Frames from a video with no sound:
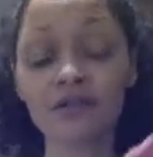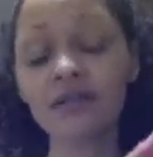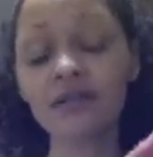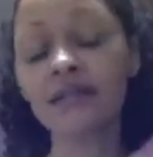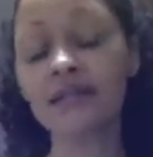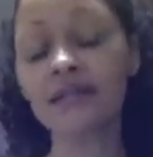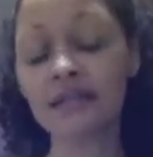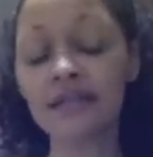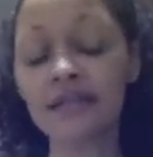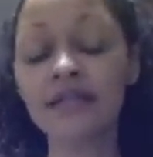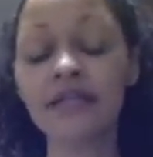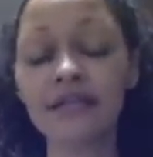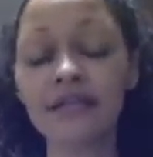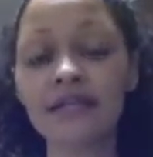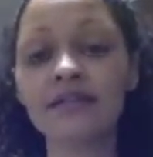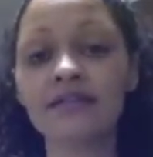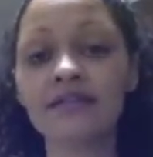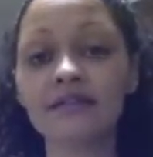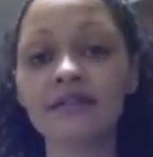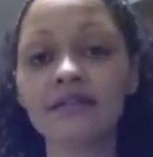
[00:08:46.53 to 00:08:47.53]

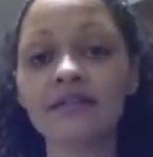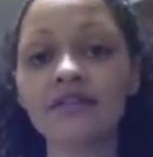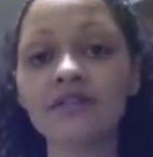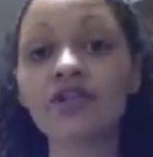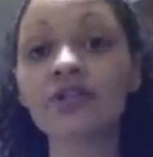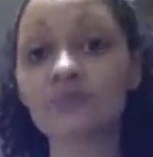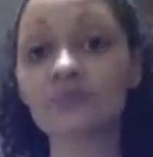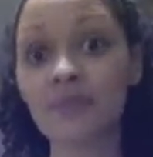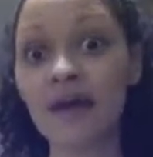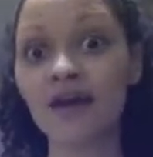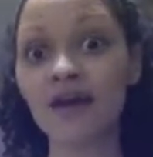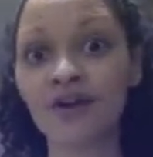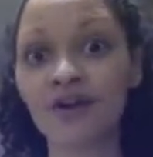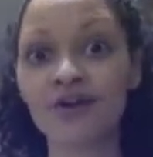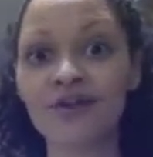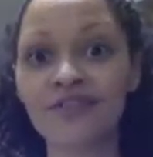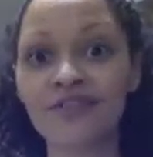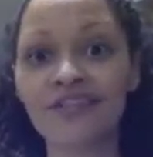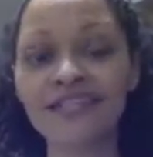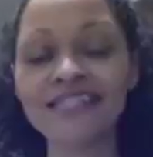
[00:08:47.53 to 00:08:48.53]
it looked better
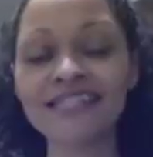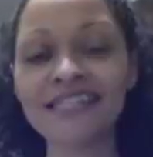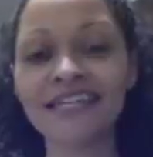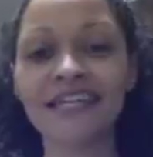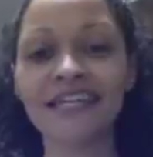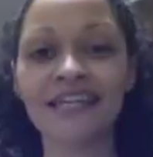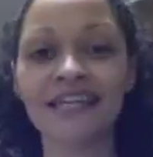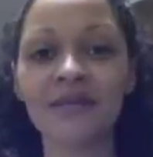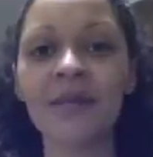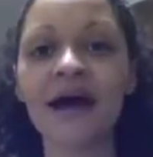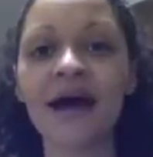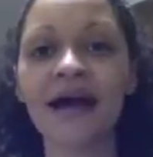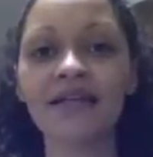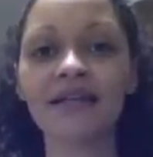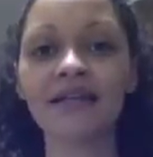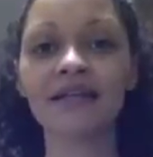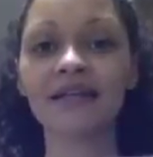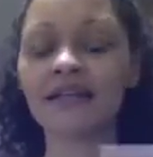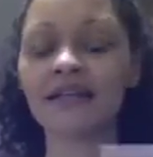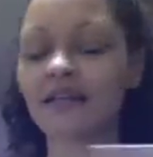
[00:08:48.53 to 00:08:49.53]
than it did in the
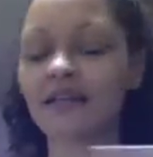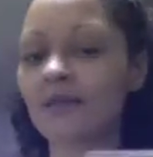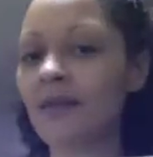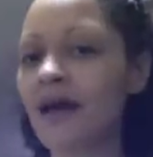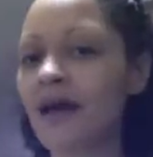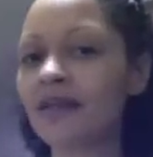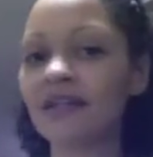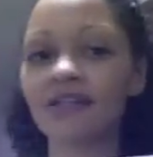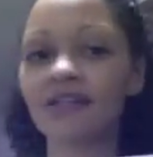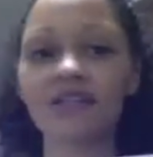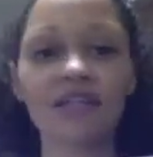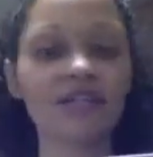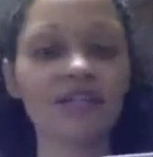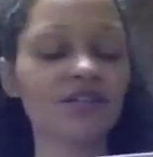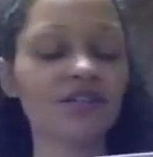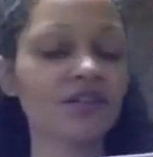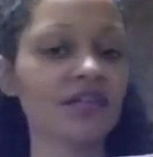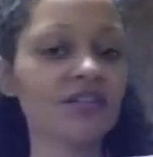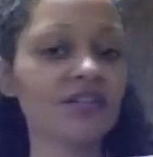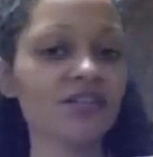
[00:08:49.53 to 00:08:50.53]
palette. In the palette,
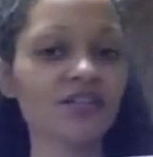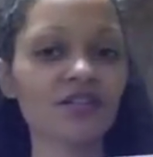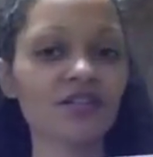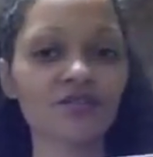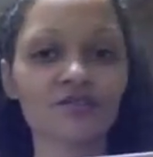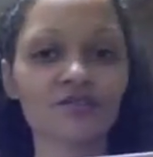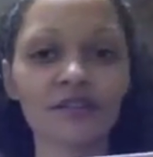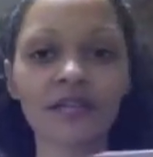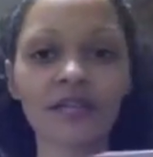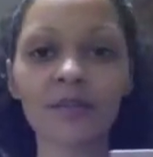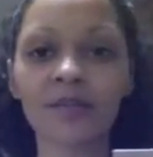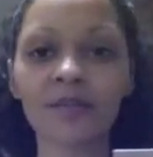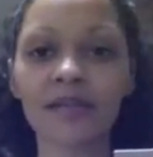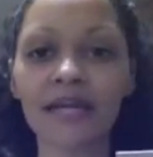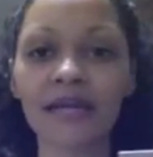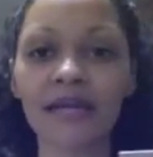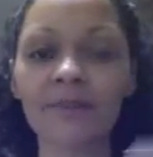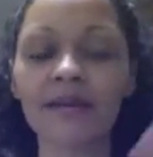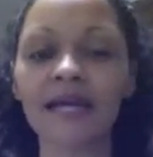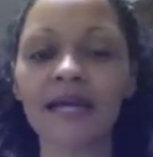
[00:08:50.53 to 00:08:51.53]
they just look really
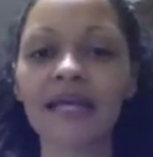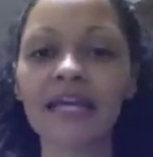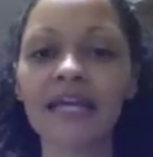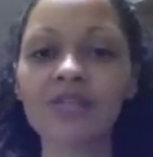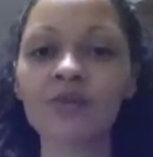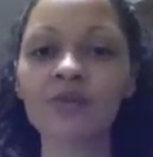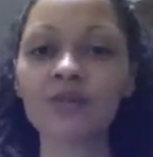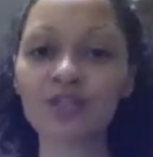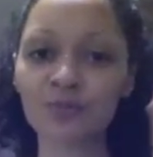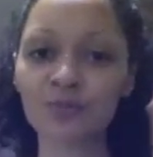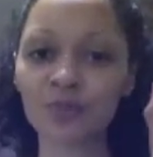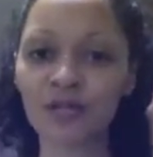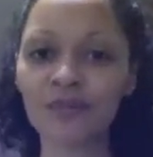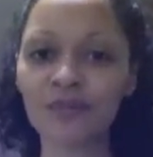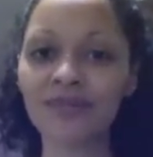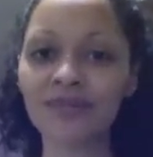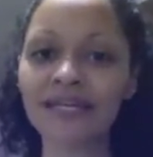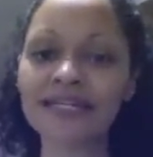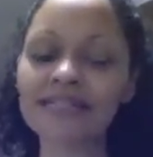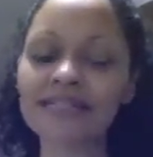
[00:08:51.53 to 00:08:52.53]
bland. But I guess once you put them
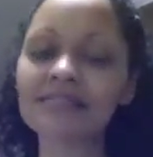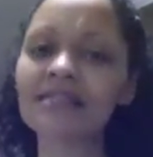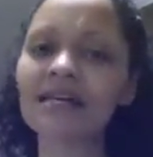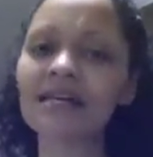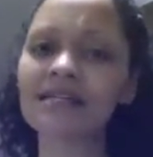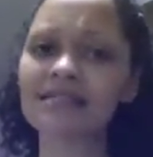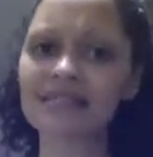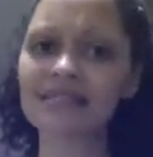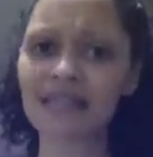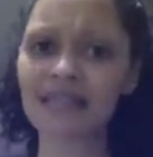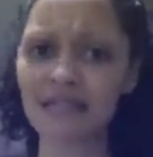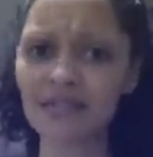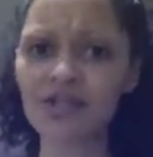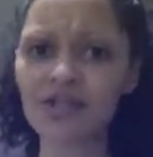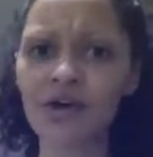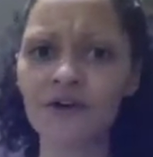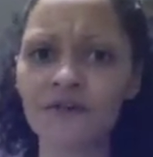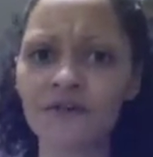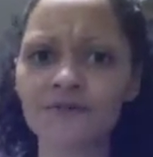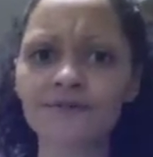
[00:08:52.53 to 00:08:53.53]
against a skin
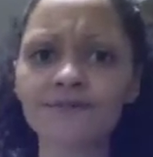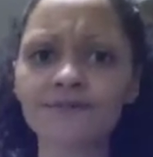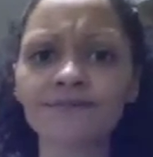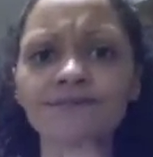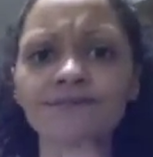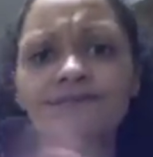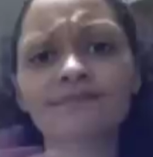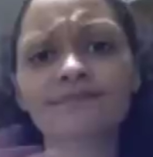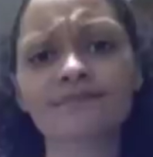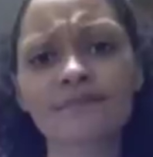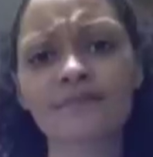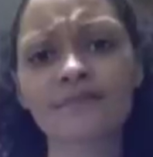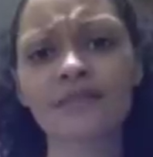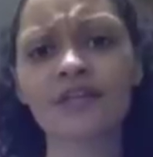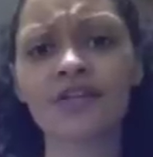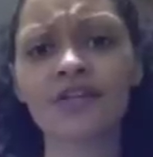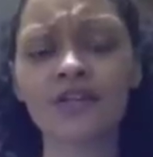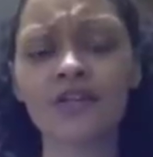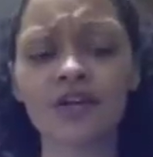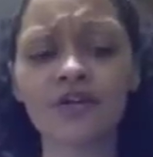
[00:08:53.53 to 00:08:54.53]
tone,
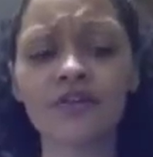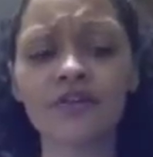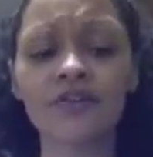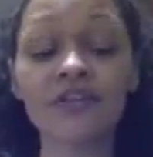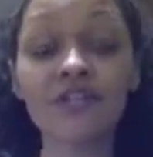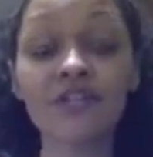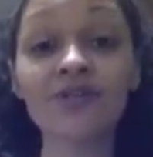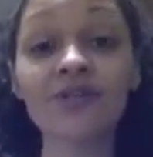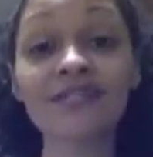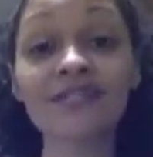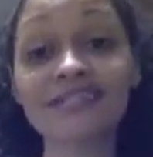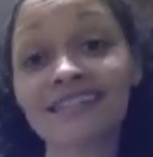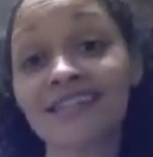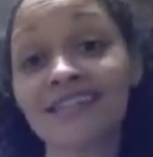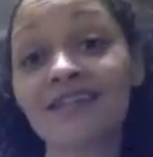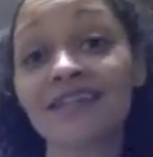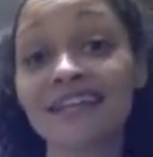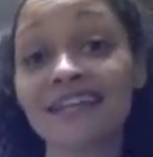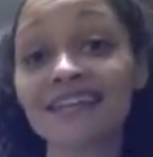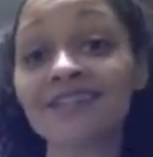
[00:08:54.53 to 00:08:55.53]
then you can see
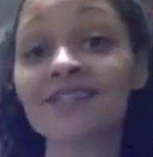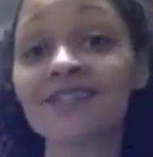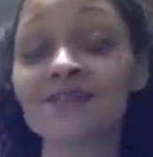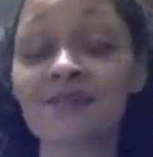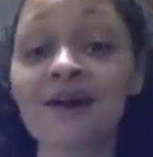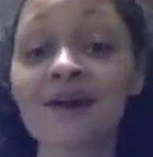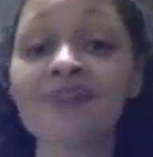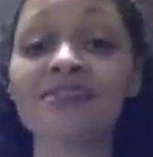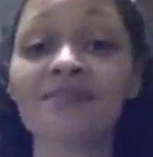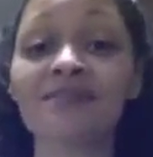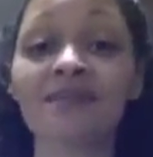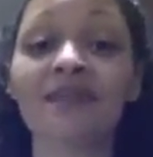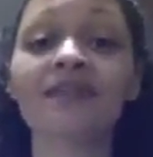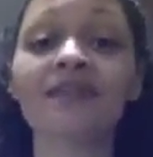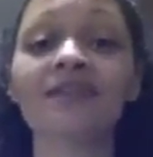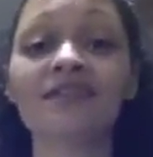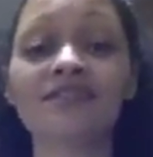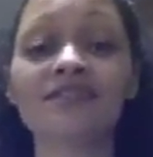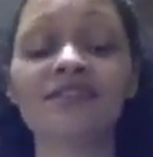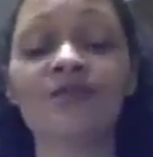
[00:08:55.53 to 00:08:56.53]
the endless
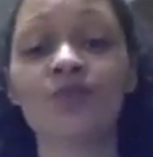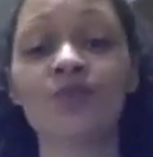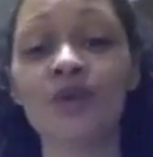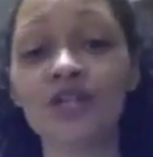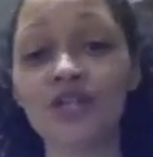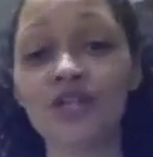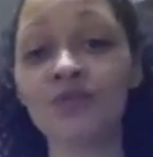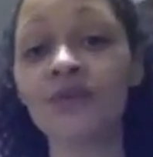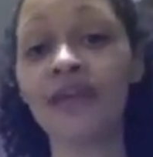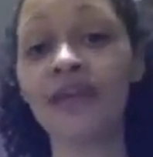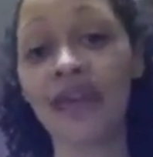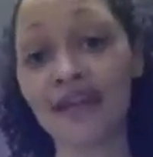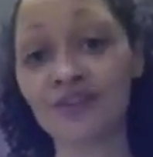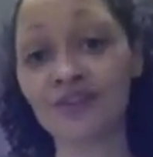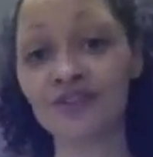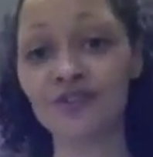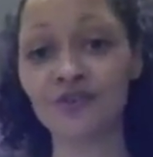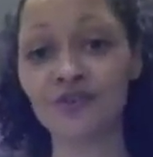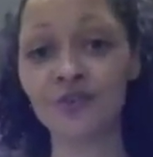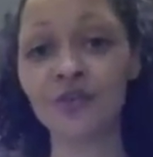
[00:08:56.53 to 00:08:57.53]
possibilities of what you can
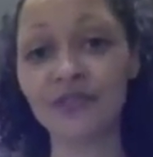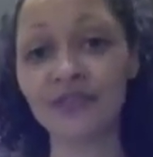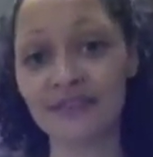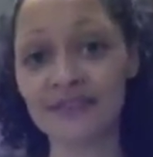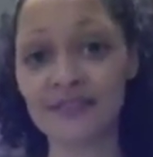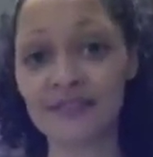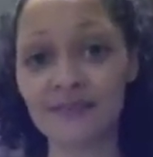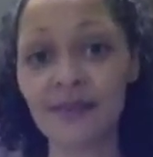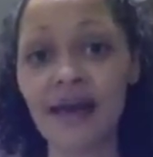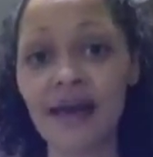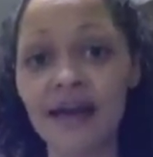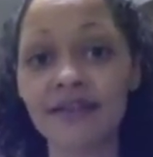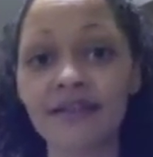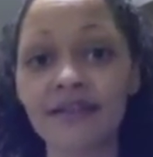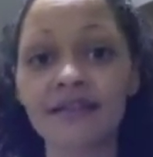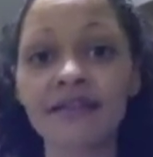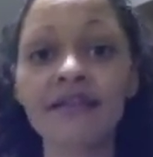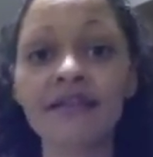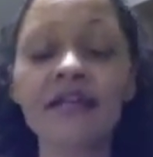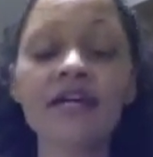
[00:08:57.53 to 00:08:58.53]
do with this
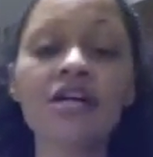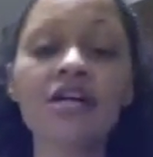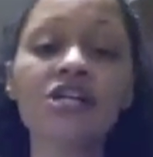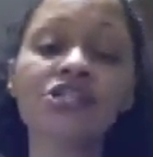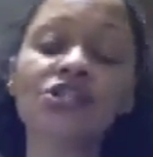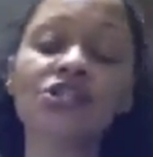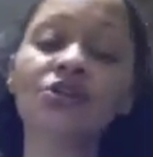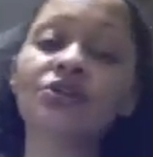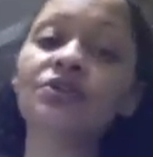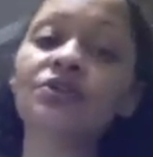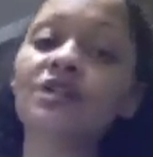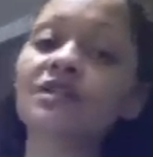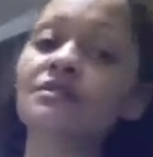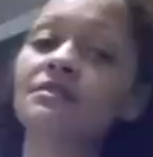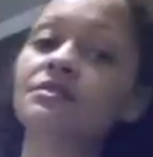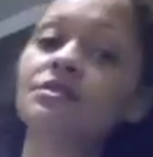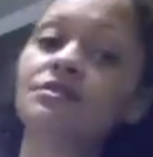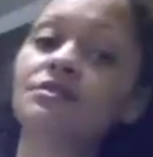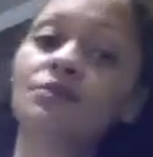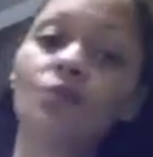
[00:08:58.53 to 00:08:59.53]
palette. So you
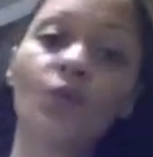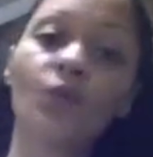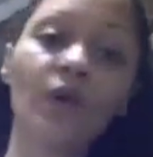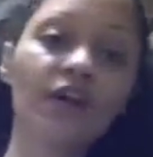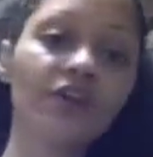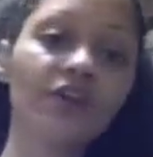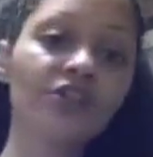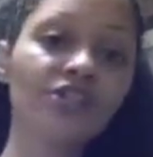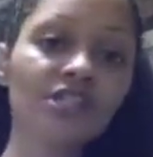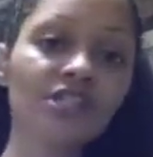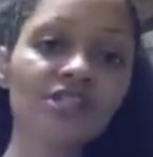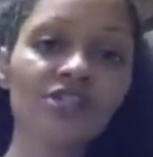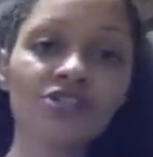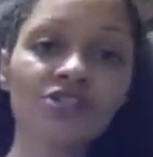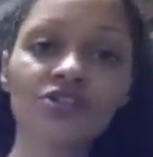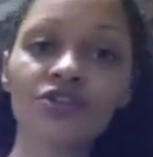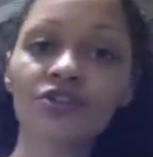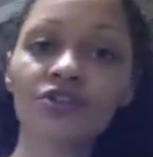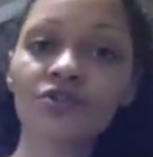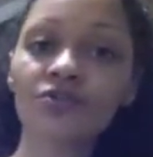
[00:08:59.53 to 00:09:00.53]
can wear just as
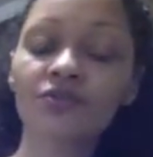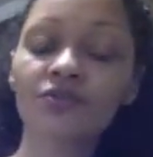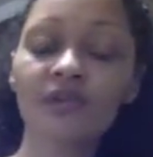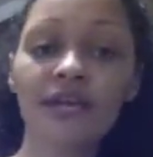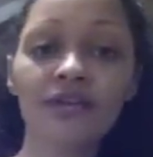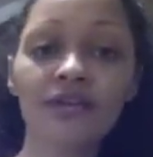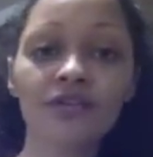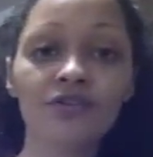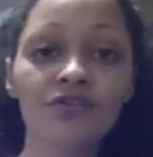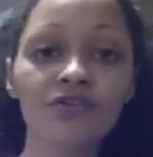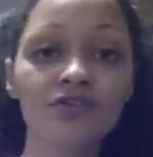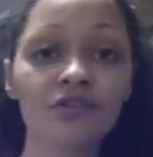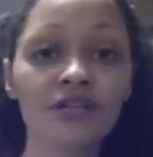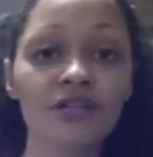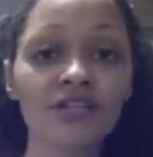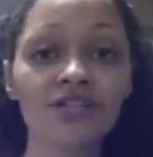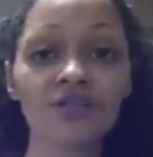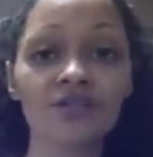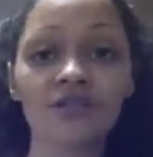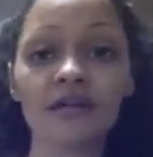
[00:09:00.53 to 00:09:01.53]
nude and neutral
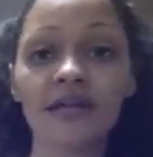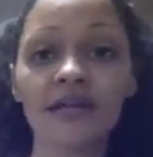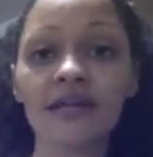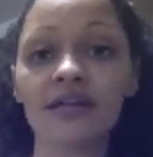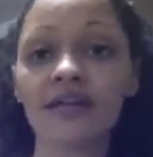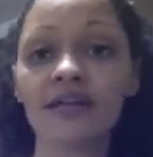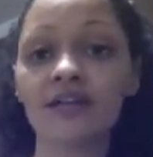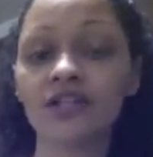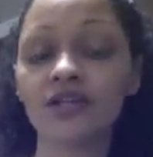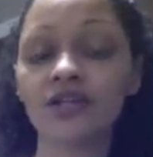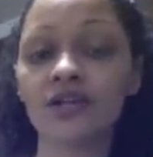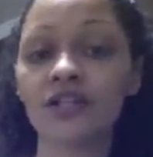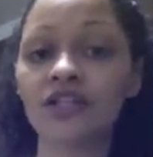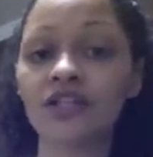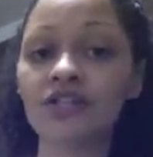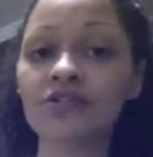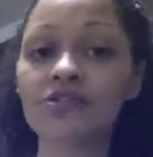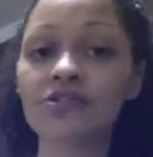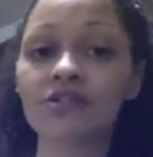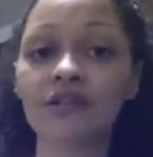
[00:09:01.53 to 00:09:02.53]
as you like. You can
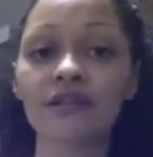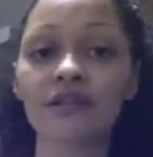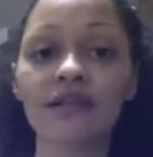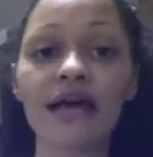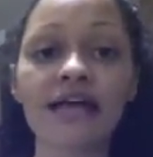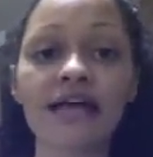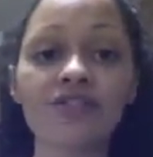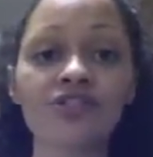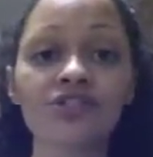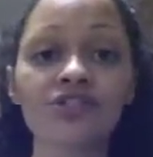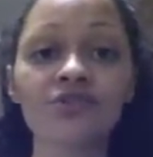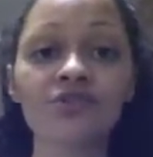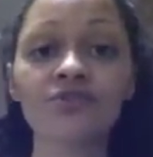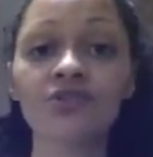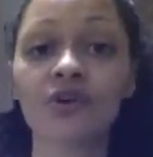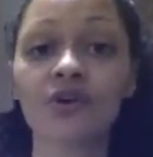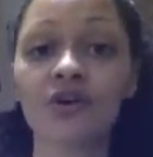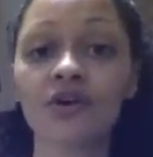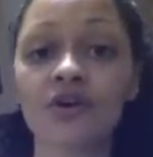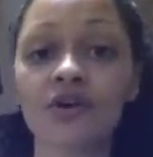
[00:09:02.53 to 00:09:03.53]
use the last 2
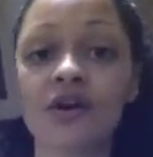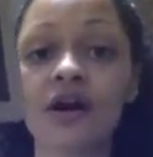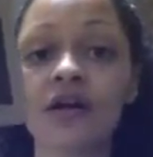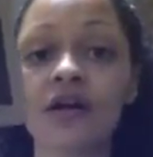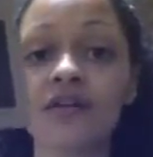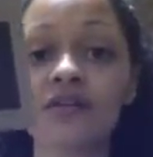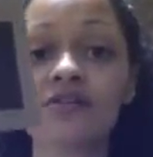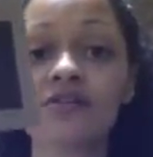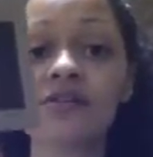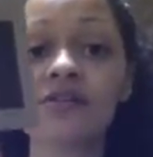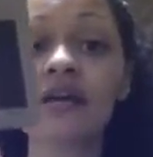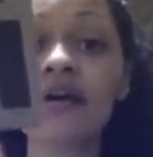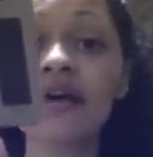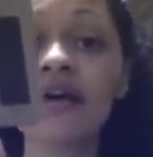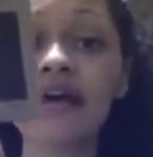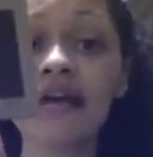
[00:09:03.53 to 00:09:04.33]
darker colors and